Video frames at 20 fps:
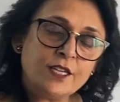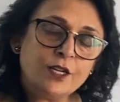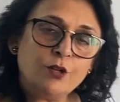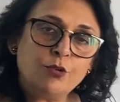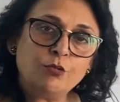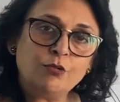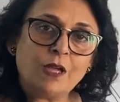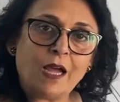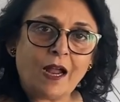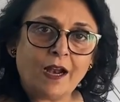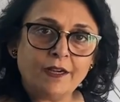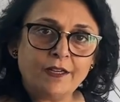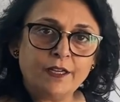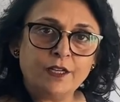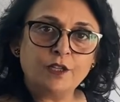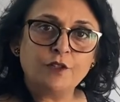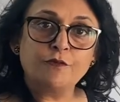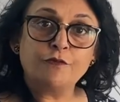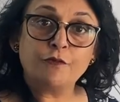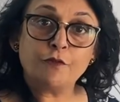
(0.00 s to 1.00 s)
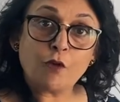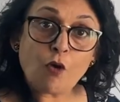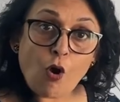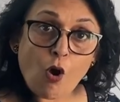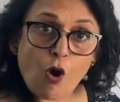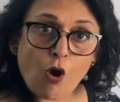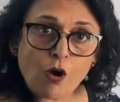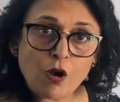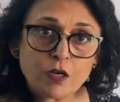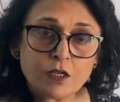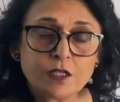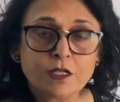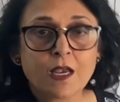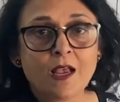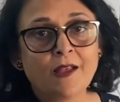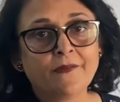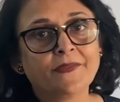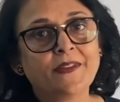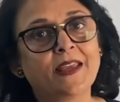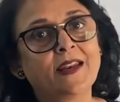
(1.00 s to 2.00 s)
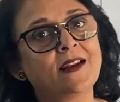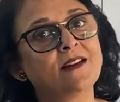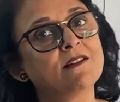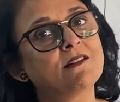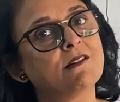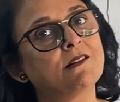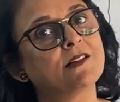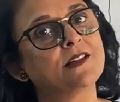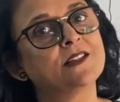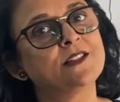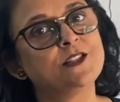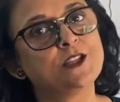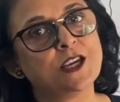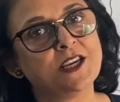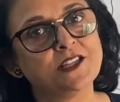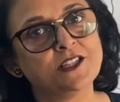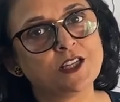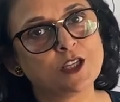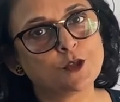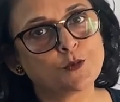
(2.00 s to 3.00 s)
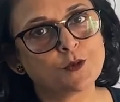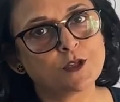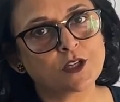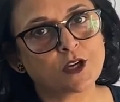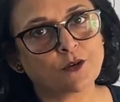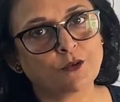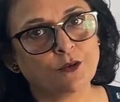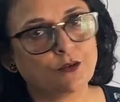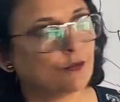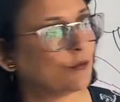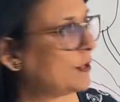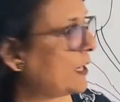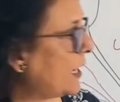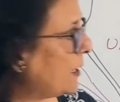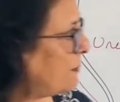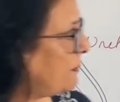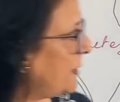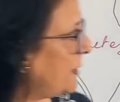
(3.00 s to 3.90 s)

into the adult frogs, there are certain changes which are going to take